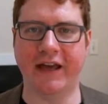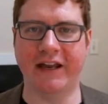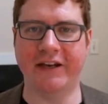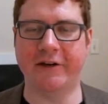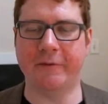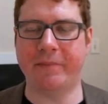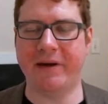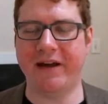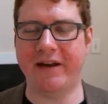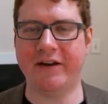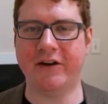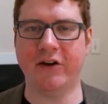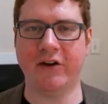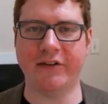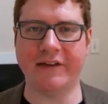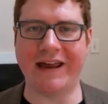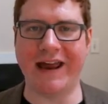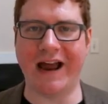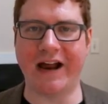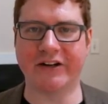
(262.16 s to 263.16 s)
and depending
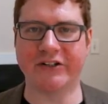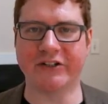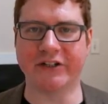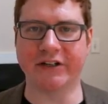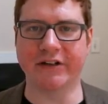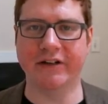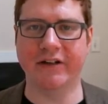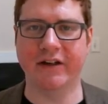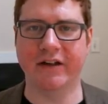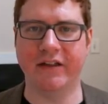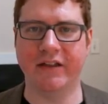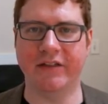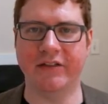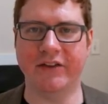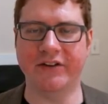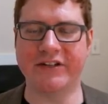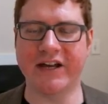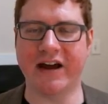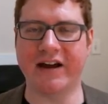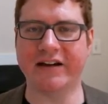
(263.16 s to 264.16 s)
on the action,
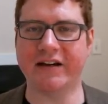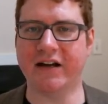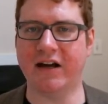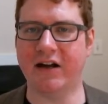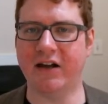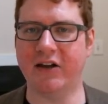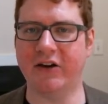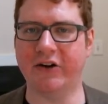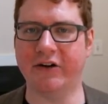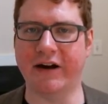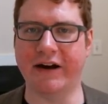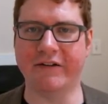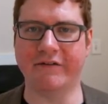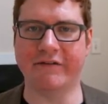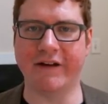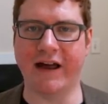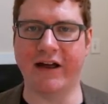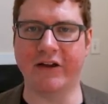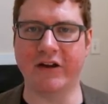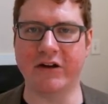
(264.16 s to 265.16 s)
the die color and
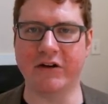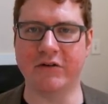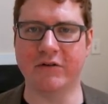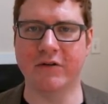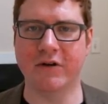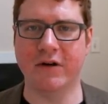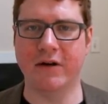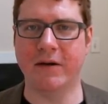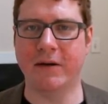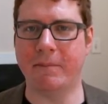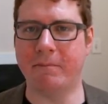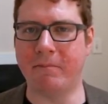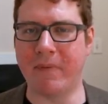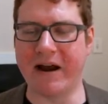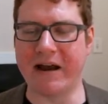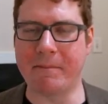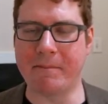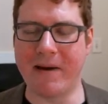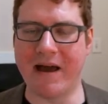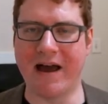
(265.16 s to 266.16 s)
value
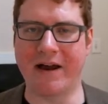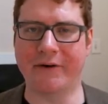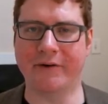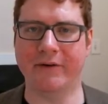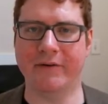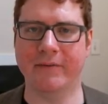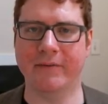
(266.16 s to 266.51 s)
might matter.